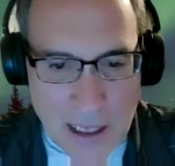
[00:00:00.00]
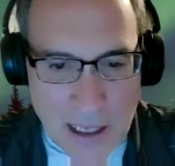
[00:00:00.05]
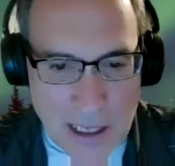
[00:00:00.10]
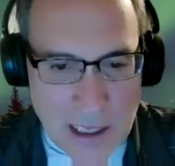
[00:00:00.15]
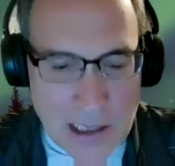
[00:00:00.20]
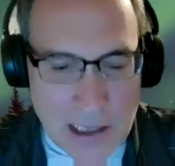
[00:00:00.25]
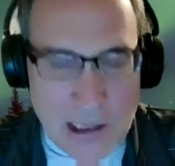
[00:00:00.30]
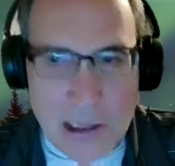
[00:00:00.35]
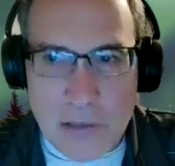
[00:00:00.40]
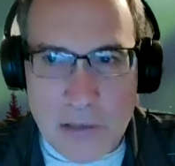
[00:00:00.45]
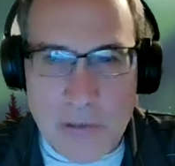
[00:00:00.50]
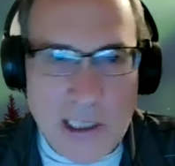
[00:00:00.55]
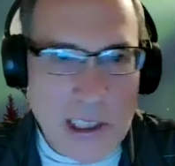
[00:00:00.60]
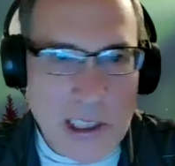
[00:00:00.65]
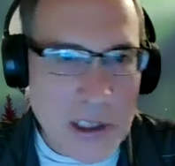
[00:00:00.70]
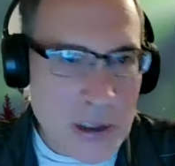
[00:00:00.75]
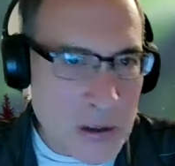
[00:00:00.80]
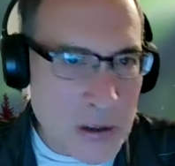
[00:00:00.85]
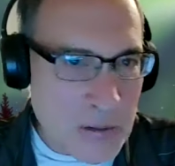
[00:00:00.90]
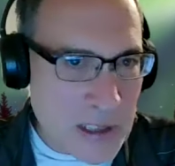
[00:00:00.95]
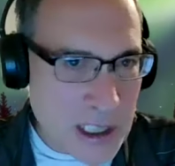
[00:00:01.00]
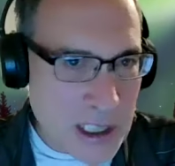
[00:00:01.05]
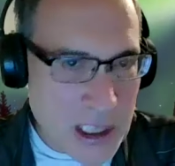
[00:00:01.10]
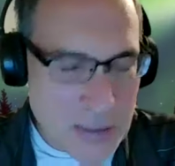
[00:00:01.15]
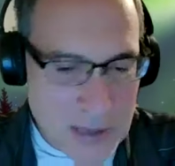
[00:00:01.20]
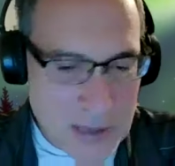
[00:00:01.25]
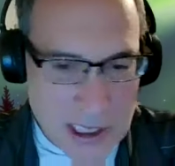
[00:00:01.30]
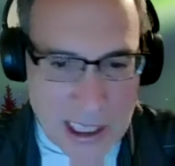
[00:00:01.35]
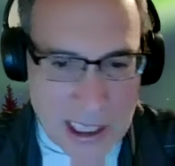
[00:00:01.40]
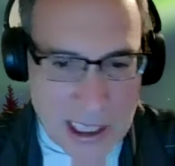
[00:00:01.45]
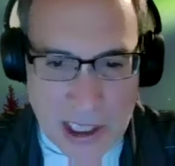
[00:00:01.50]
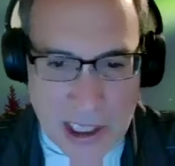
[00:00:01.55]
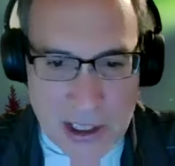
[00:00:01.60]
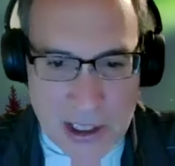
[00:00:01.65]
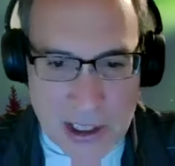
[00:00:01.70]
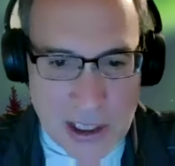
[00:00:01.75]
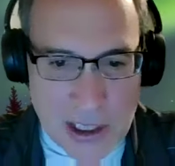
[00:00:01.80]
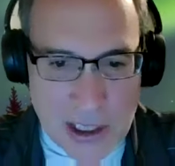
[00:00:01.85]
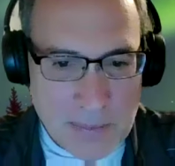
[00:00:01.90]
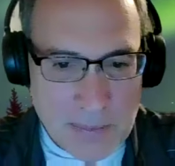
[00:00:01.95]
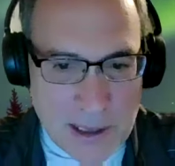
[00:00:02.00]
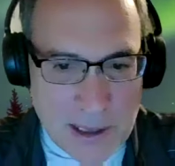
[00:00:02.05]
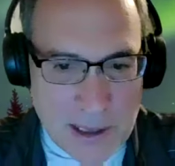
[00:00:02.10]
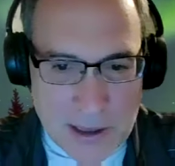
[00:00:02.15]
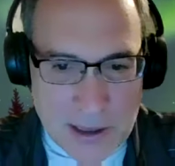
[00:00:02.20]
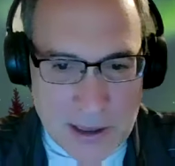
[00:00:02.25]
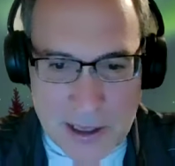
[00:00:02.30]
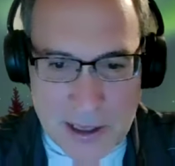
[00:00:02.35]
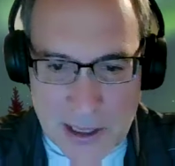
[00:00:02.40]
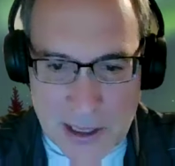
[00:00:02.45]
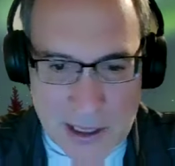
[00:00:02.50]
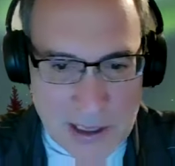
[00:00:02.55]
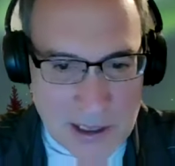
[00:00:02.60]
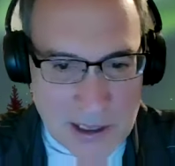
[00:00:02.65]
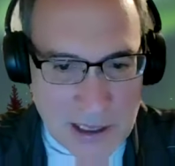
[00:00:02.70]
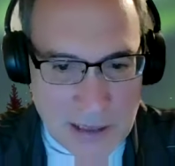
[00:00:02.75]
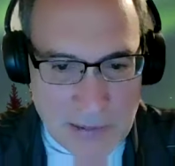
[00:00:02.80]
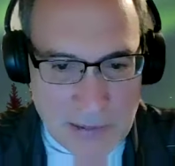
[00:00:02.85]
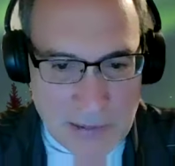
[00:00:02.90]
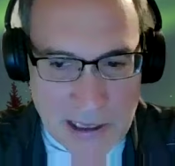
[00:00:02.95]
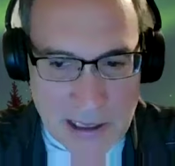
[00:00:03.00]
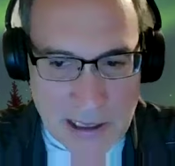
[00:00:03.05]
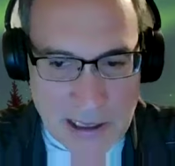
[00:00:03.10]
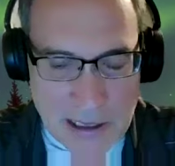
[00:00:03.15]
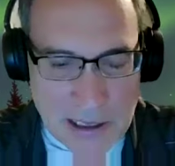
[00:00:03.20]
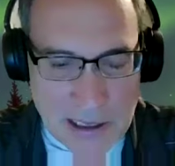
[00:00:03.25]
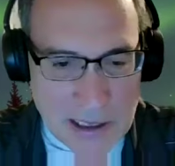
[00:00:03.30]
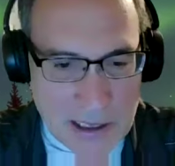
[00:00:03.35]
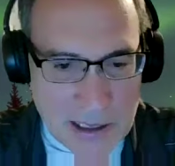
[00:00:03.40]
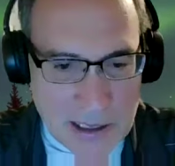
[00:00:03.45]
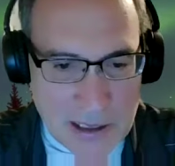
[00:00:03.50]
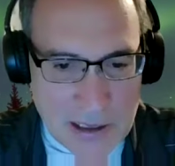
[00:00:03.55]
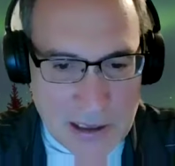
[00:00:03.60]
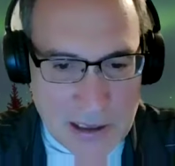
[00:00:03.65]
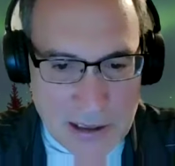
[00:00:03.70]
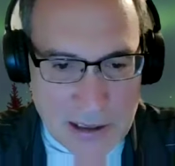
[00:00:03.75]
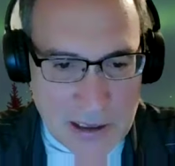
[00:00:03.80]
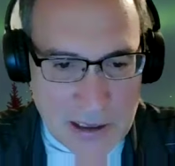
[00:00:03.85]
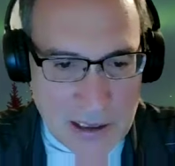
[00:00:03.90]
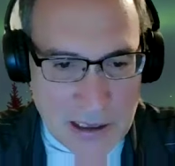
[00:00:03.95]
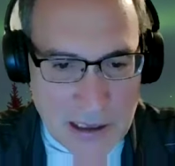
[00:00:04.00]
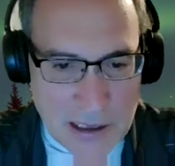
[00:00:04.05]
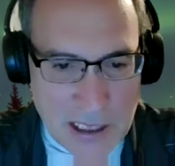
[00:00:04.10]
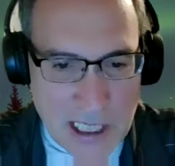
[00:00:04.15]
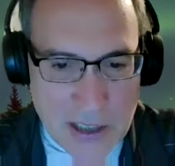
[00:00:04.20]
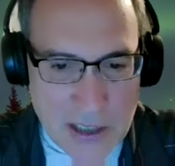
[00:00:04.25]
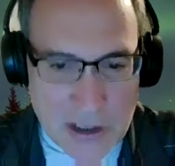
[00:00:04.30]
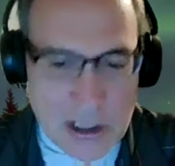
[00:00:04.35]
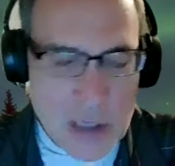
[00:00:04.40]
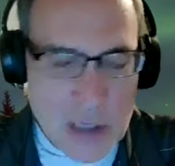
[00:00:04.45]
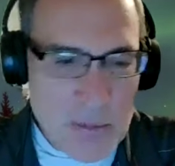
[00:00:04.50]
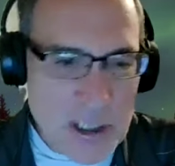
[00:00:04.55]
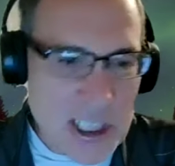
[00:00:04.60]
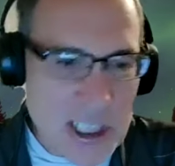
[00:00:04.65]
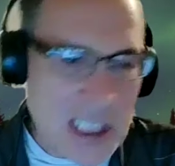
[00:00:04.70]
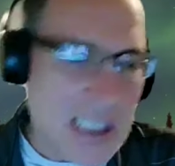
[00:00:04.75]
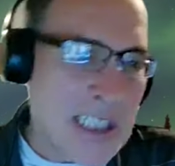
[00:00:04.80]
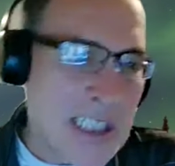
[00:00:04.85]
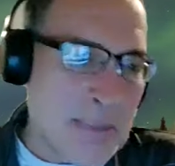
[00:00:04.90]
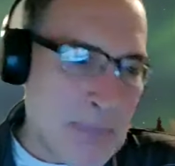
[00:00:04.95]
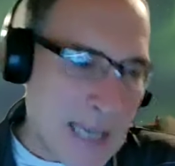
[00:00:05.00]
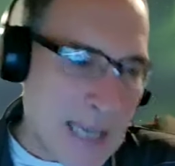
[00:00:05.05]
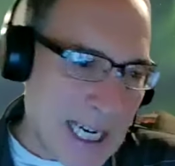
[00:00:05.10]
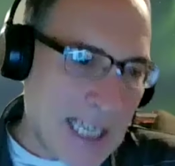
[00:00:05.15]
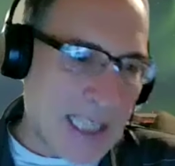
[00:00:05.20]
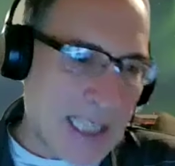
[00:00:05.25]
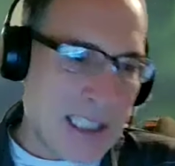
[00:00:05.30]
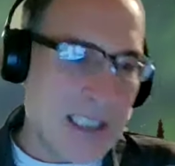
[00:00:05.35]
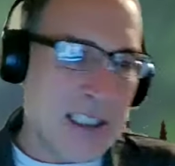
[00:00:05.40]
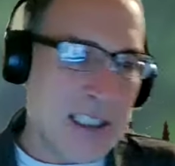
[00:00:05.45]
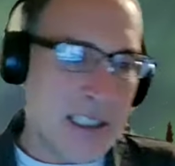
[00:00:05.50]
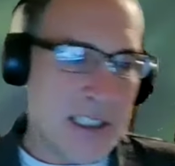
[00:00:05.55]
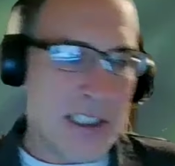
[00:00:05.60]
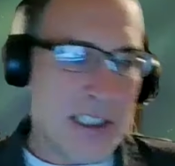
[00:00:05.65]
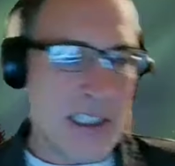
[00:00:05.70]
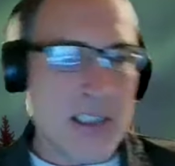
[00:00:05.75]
I got a long way to go when it comes to catching up because there's so much to unpack.